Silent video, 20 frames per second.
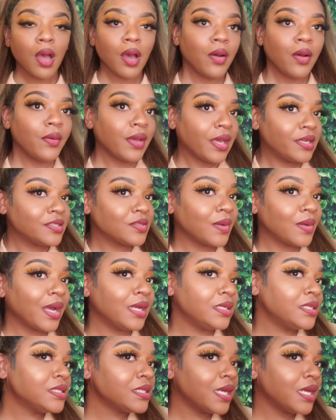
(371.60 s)
Okay, so I
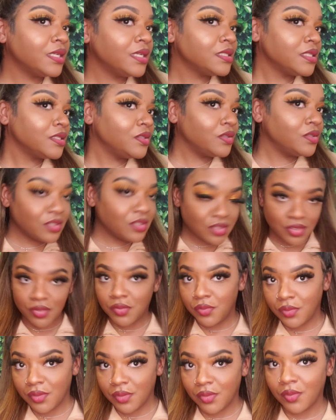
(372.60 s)
decided to do this
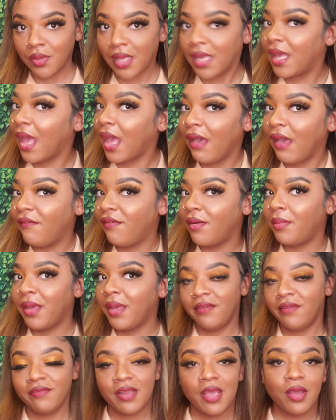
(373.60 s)
cute little like half up,
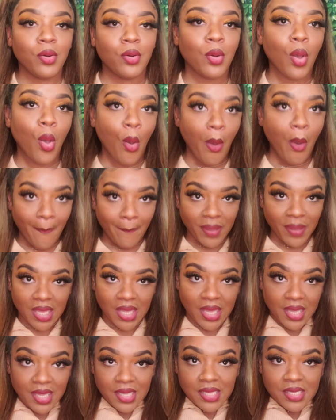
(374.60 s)
half down
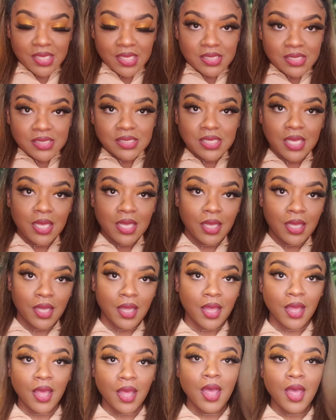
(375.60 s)
because
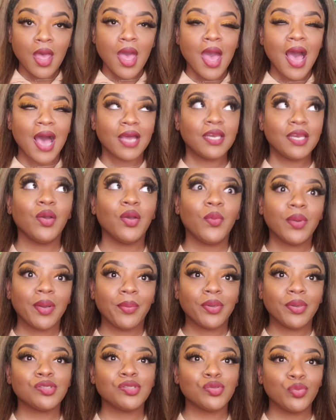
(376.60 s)
I didn't want to
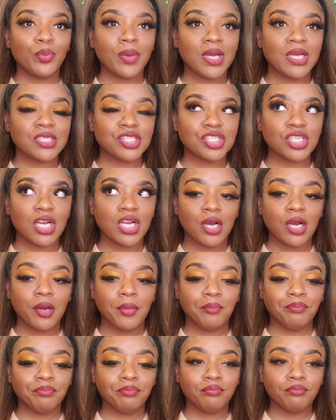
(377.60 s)
put too much
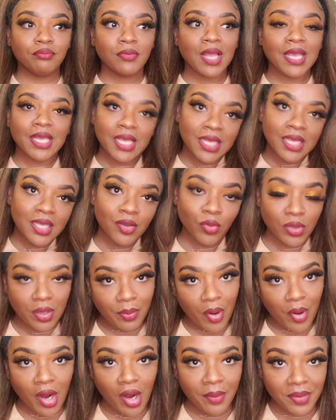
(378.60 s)
like heat on the
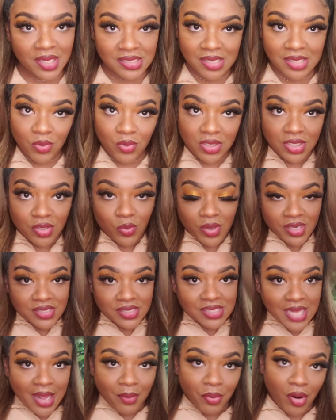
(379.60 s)
part because I wanted to wear a
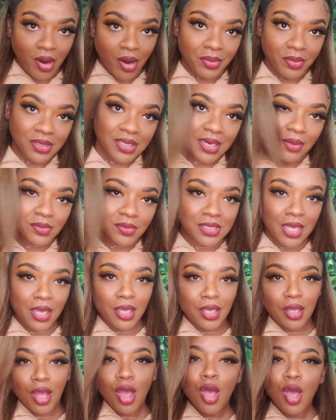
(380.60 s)
side part, but then I was
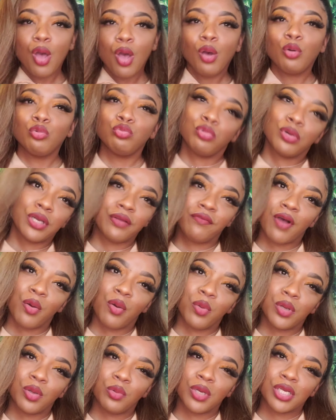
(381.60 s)
like, what if I
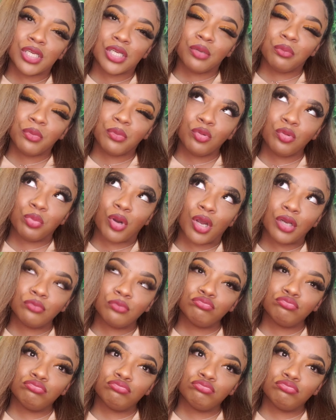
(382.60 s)
want to wear it in the middle part?